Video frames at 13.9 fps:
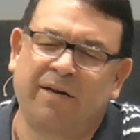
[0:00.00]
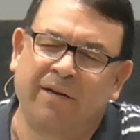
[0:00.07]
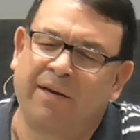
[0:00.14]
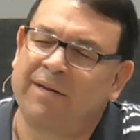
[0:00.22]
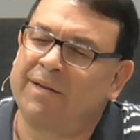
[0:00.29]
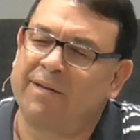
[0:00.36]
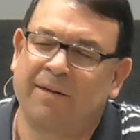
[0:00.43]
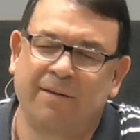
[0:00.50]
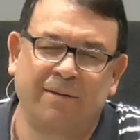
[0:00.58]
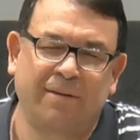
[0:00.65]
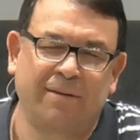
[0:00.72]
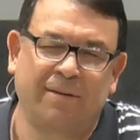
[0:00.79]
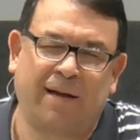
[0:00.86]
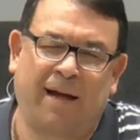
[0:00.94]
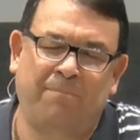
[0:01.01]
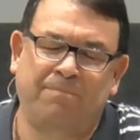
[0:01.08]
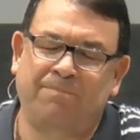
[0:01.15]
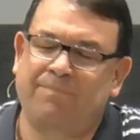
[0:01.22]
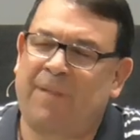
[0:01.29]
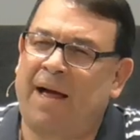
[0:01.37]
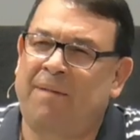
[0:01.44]
you,
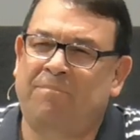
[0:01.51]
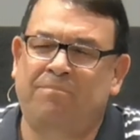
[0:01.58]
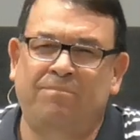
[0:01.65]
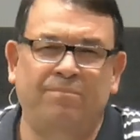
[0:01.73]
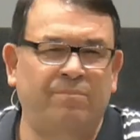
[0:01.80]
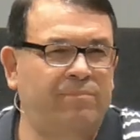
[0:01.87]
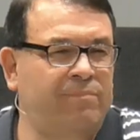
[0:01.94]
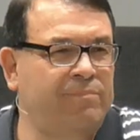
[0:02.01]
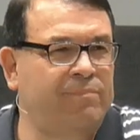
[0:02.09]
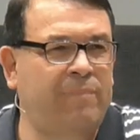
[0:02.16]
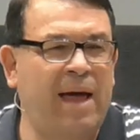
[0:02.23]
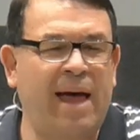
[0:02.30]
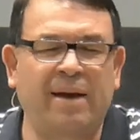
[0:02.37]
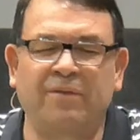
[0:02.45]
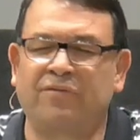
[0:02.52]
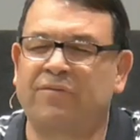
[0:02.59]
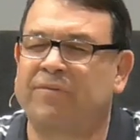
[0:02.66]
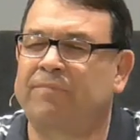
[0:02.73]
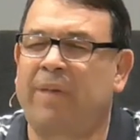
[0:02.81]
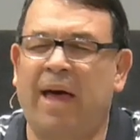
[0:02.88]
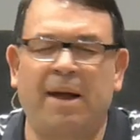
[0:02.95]
I'm bad
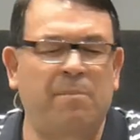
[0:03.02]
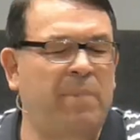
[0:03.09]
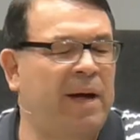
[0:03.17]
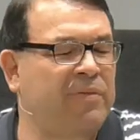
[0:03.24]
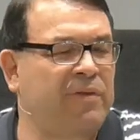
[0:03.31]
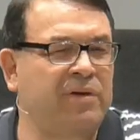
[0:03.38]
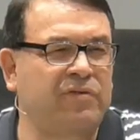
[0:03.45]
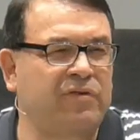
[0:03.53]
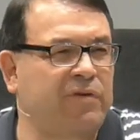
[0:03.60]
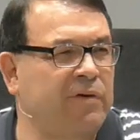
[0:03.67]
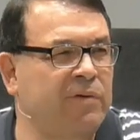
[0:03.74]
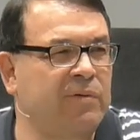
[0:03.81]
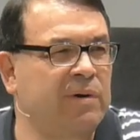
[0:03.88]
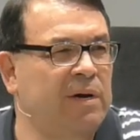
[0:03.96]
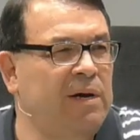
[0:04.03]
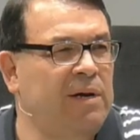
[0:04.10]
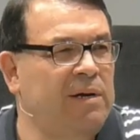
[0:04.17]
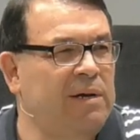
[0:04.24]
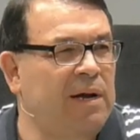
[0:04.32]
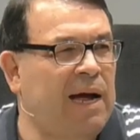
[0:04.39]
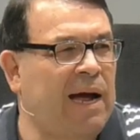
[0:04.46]
about this too.
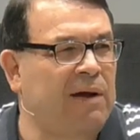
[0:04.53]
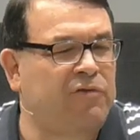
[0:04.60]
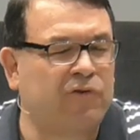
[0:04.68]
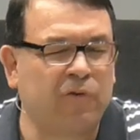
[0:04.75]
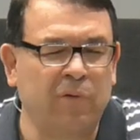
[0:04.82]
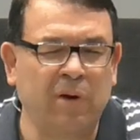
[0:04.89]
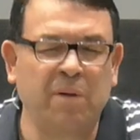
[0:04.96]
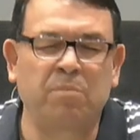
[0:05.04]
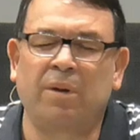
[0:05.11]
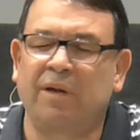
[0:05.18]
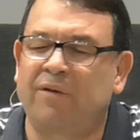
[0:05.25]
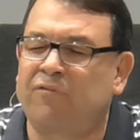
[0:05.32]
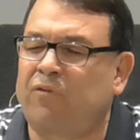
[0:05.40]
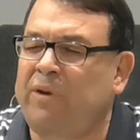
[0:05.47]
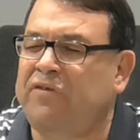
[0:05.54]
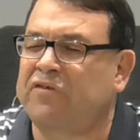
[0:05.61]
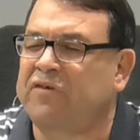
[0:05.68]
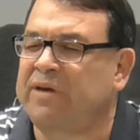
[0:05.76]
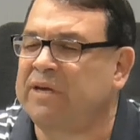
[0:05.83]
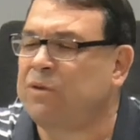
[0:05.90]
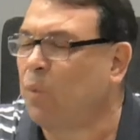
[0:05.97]
I truly believe we
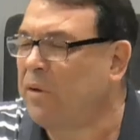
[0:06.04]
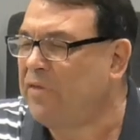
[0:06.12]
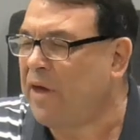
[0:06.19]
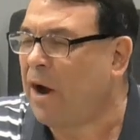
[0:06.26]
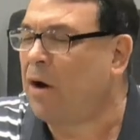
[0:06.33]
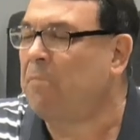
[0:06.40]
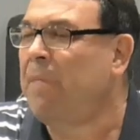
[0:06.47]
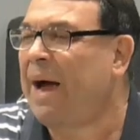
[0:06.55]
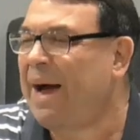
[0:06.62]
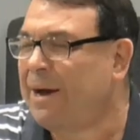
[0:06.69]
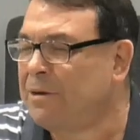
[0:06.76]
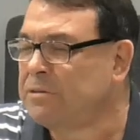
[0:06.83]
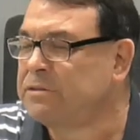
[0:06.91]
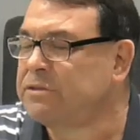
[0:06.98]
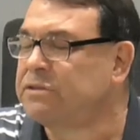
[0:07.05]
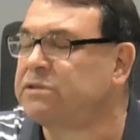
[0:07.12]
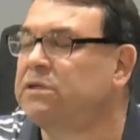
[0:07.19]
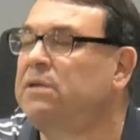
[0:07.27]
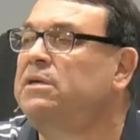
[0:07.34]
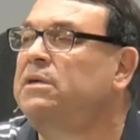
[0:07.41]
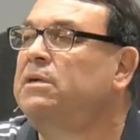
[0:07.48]
sin with our mouths
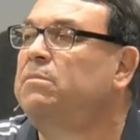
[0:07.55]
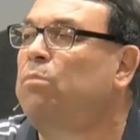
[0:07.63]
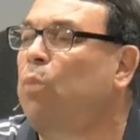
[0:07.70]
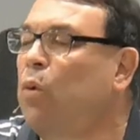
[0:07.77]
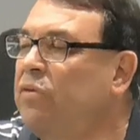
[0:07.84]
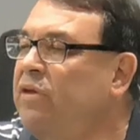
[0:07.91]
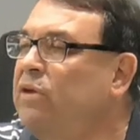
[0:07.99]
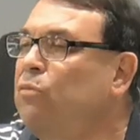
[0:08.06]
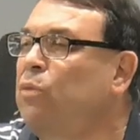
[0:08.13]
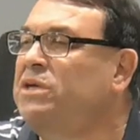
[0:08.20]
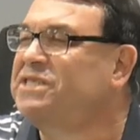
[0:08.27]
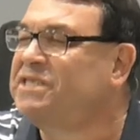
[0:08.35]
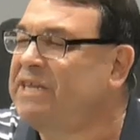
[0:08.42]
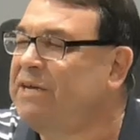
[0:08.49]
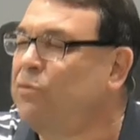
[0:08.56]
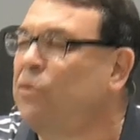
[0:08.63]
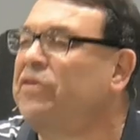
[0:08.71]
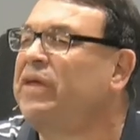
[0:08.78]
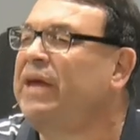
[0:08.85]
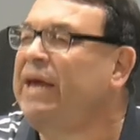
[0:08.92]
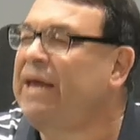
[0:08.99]
more than we sin with
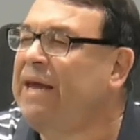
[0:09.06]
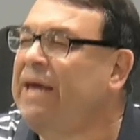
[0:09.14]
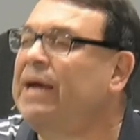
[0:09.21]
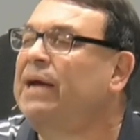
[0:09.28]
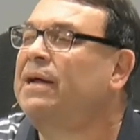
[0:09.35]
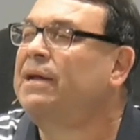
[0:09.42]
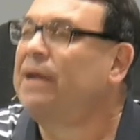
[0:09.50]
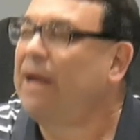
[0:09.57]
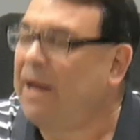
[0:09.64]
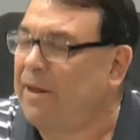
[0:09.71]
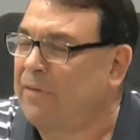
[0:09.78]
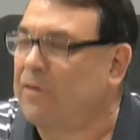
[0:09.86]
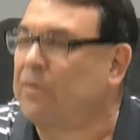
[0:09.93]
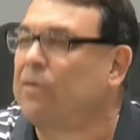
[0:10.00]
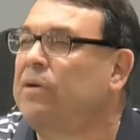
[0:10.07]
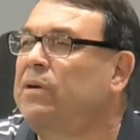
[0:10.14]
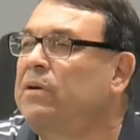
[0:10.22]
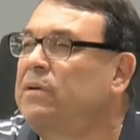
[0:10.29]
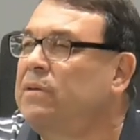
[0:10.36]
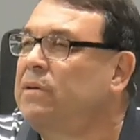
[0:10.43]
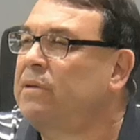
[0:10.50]
any other,
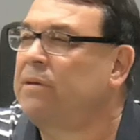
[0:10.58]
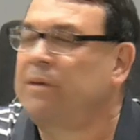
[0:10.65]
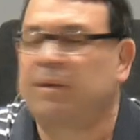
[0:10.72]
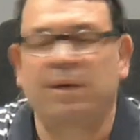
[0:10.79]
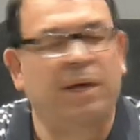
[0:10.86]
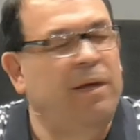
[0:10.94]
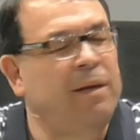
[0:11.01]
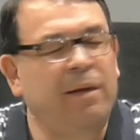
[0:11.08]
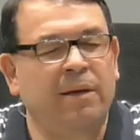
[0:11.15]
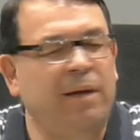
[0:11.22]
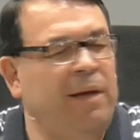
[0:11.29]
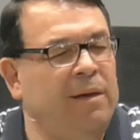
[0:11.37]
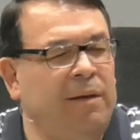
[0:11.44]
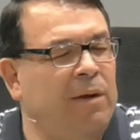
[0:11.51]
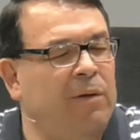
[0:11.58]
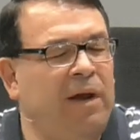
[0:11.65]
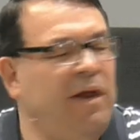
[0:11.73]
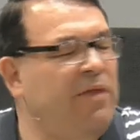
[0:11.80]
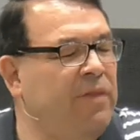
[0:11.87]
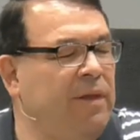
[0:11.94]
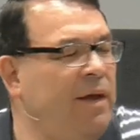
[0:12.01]

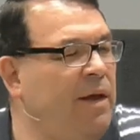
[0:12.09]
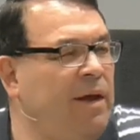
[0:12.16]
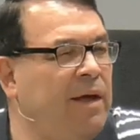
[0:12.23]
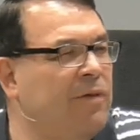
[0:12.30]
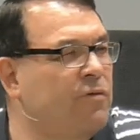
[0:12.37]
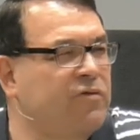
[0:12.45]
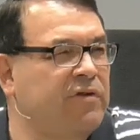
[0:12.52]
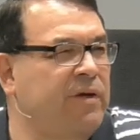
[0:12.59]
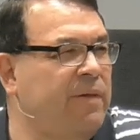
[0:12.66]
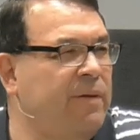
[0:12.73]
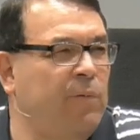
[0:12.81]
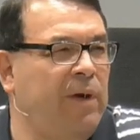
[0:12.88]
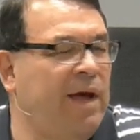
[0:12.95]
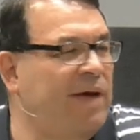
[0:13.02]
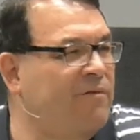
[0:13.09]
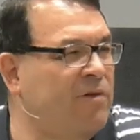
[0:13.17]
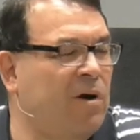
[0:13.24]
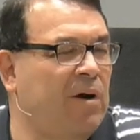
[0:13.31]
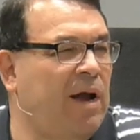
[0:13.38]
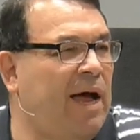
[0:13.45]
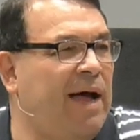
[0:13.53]
any other sin that we have in
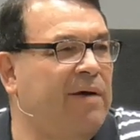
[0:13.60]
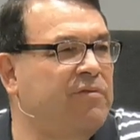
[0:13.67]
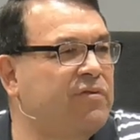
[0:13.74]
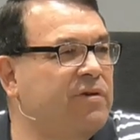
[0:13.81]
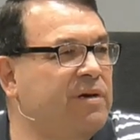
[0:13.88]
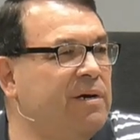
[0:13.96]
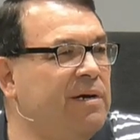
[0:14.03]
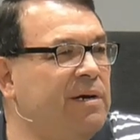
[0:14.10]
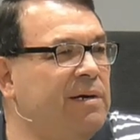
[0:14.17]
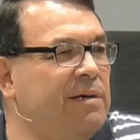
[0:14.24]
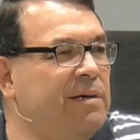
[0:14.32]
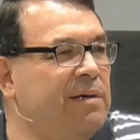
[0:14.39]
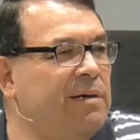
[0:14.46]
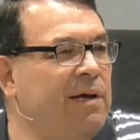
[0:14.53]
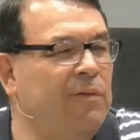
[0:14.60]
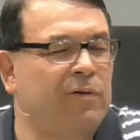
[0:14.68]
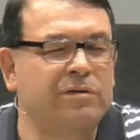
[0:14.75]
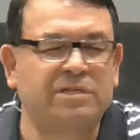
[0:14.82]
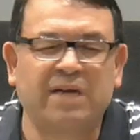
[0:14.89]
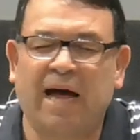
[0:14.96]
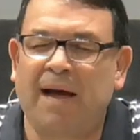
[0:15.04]
our lives. You know, there's
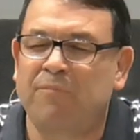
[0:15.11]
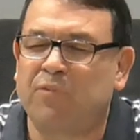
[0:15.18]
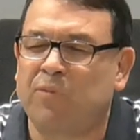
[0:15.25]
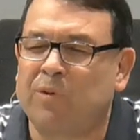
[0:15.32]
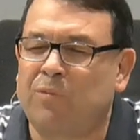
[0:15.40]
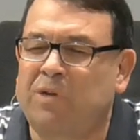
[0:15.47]
times where we